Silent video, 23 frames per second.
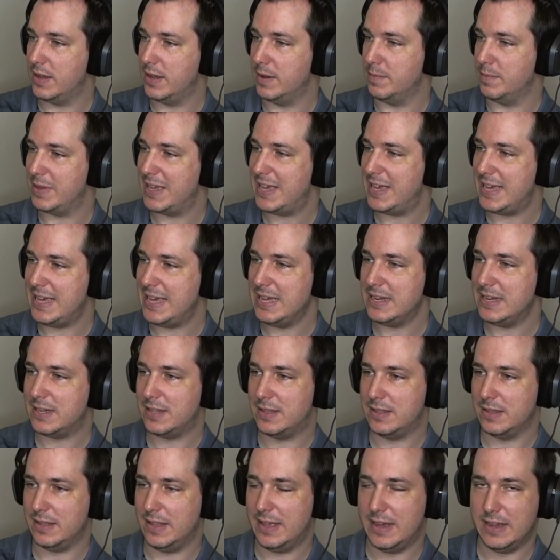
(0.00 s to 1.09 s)
heat
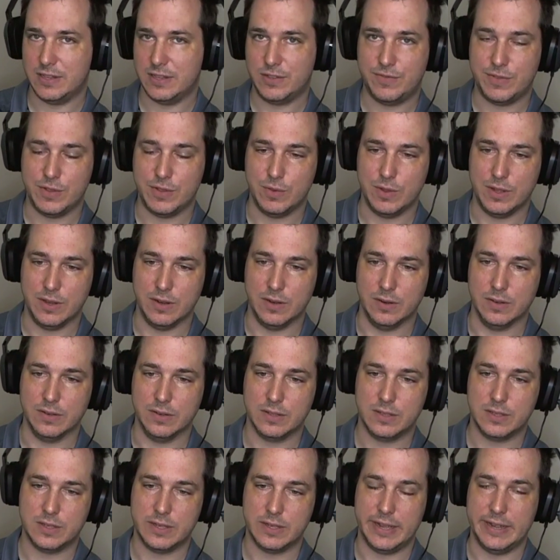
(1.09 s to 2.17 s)
the last few
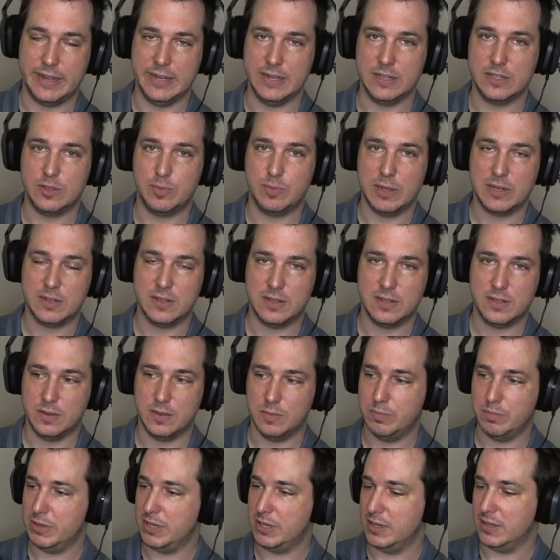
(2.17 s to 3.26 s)
years, I expect it to
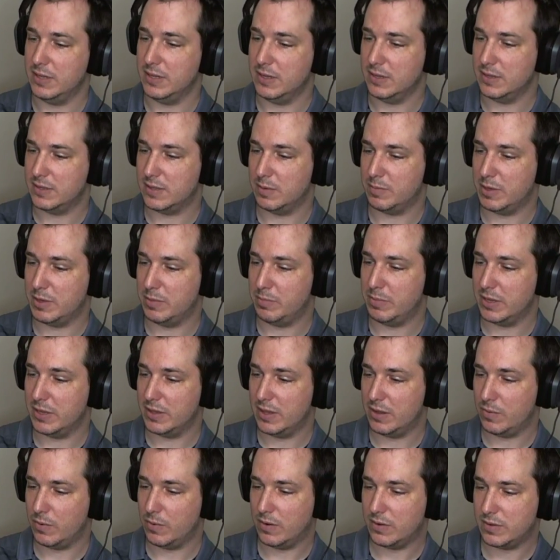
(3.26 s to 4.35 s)
be something big
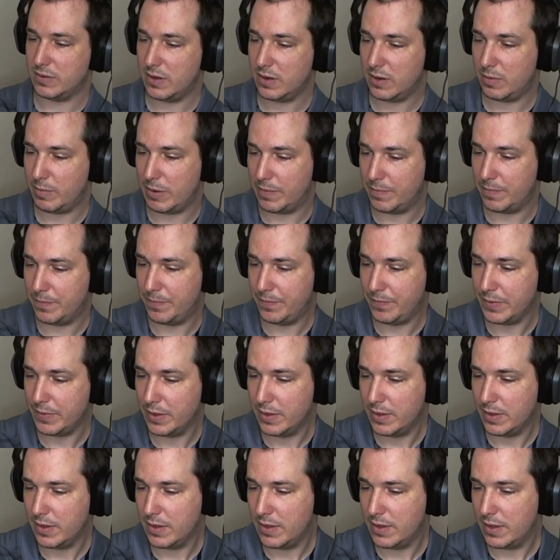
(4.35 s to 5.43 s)
that we're all talking about.
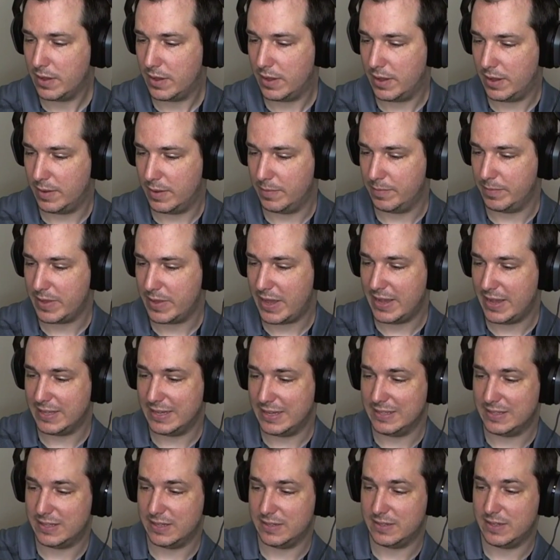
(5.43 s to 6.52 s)

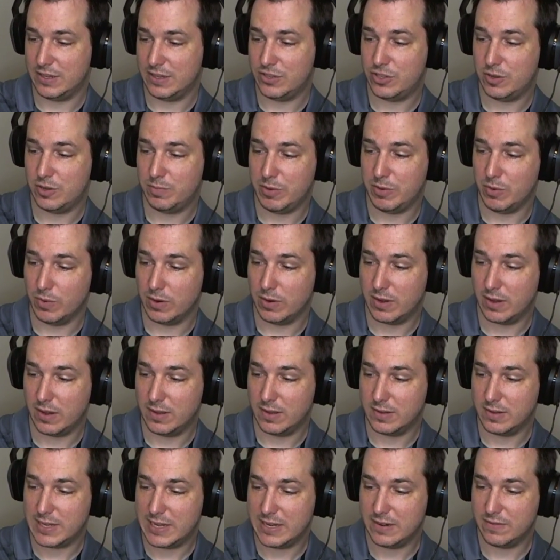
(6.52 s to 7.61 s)
Alien says they should be working
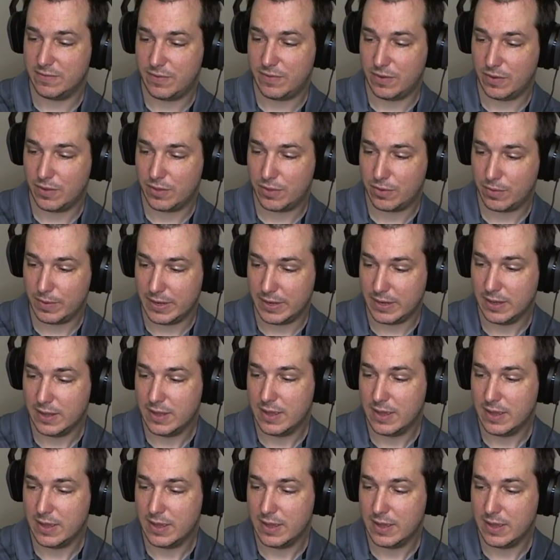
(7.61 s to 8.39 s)
on Titanfall 3.